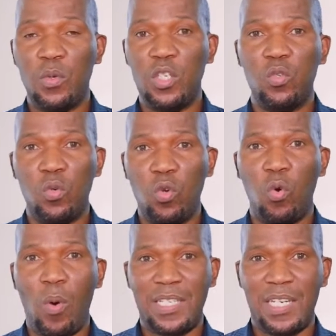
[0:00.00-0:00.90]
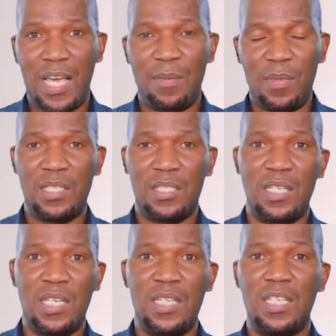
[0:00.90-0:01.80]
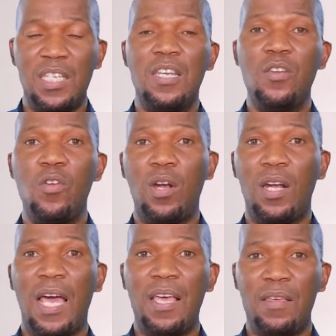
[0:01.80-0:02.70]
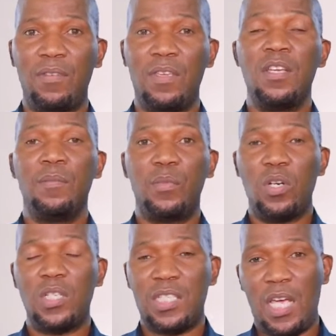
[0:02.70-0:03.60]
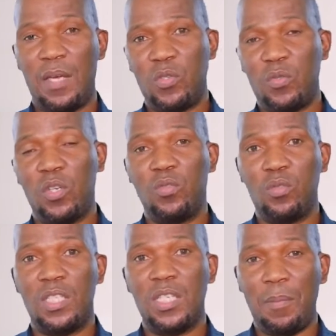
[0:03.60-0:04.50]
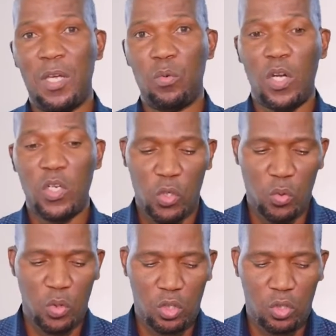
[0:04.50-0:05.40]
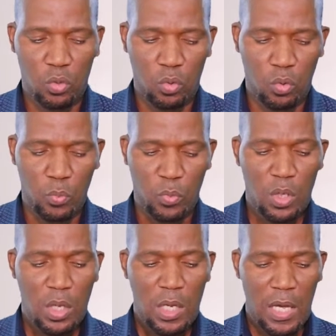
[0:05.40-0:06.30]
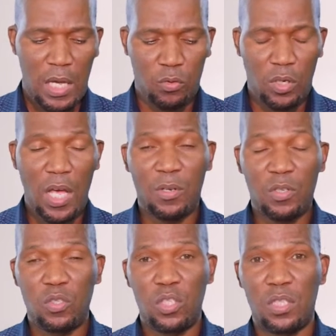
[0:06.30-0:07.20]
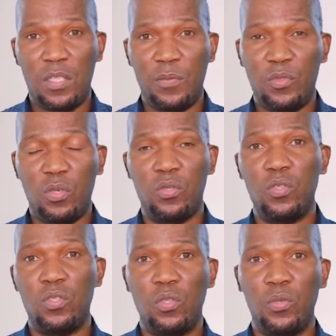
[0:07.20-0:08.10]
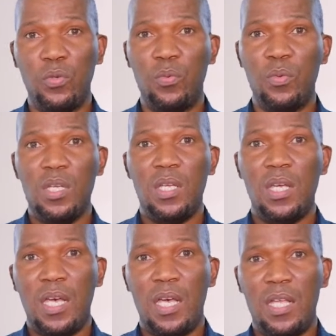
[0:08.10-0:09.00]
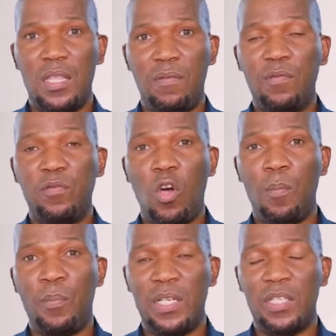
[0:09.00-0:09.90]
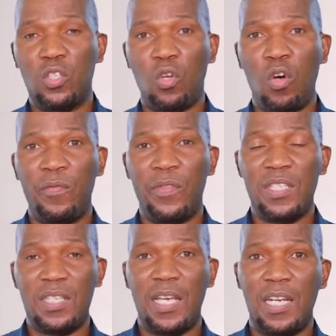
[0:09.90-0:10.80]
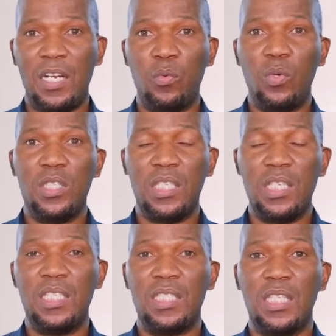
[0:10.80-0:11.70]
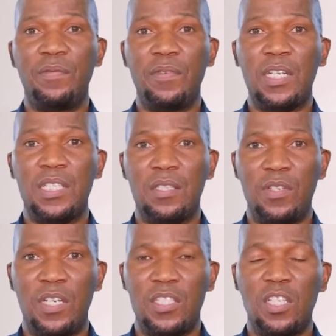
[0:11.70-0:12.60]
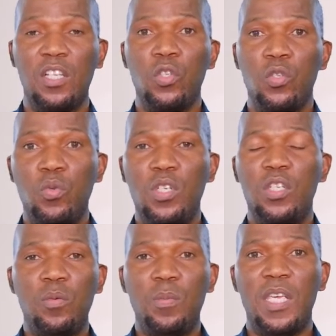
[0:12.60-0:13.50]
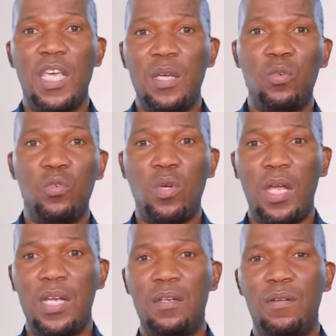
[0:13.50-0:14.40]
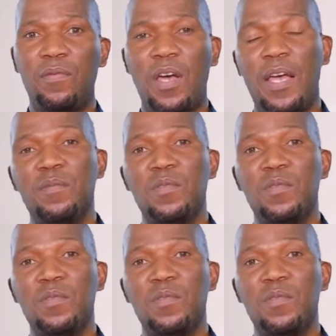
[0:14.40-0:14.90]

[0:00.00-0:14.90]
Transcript: need to know what time is it in your life, because time is going to determine what do you need to do. Today I want to introduce to you the 5th component of the cycle, which is effectiveness. You need to be able to identify